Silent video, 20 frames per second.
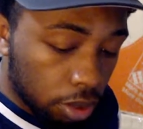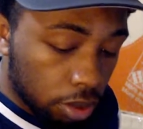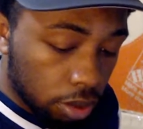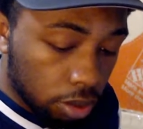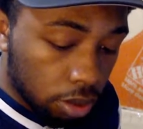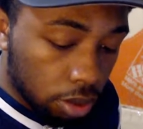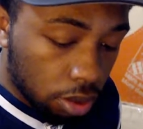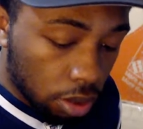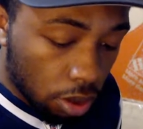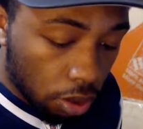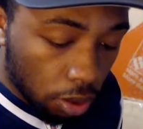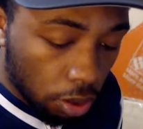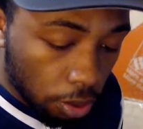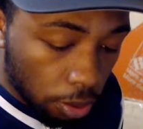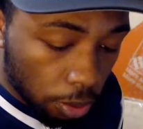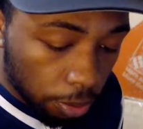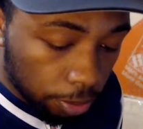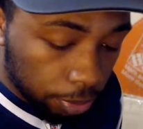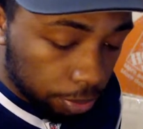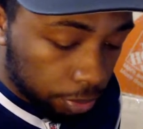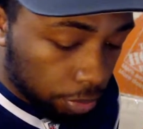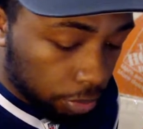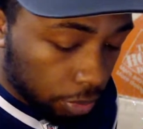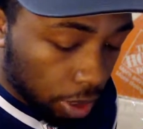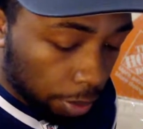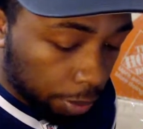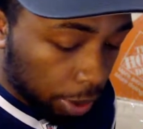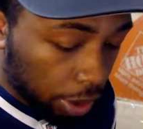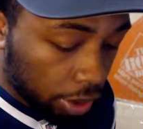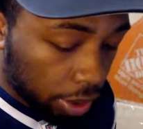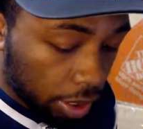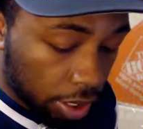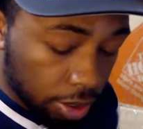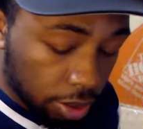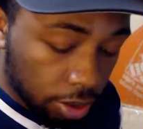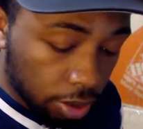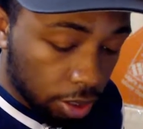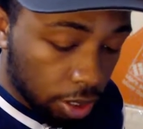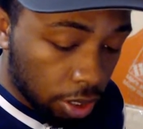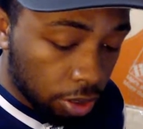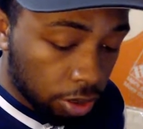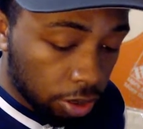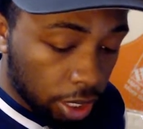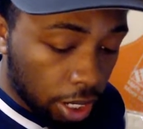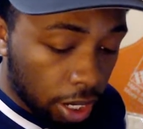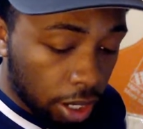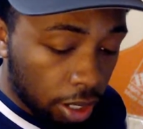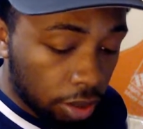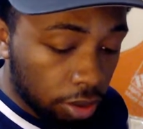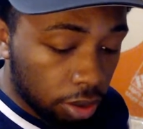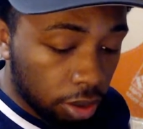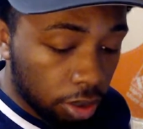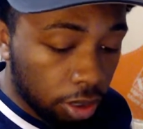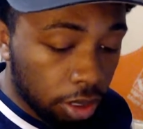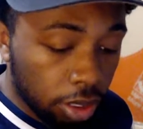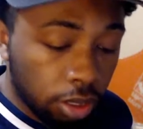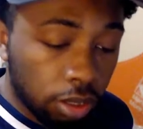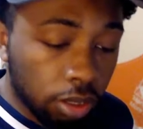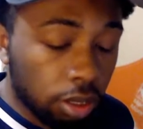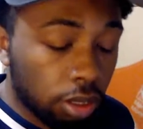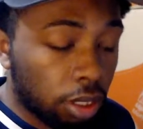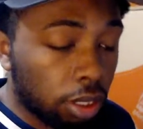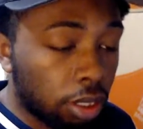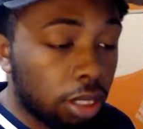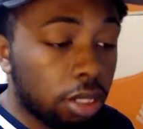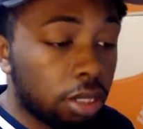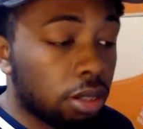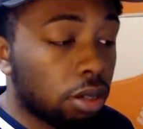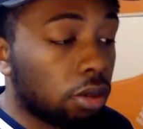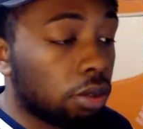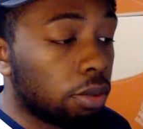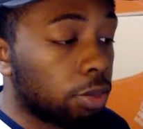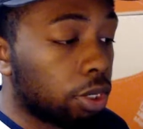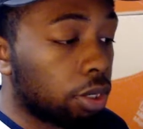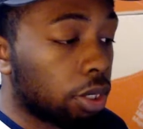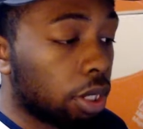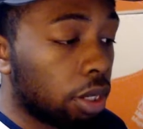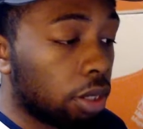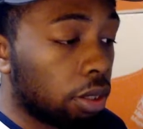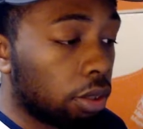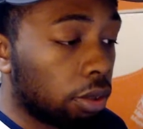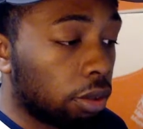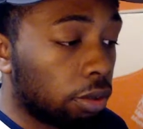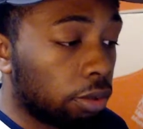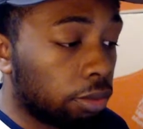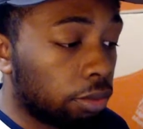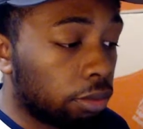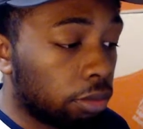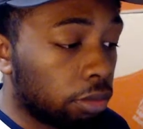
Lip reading: So, I mean, there's that. At least Sony Michel,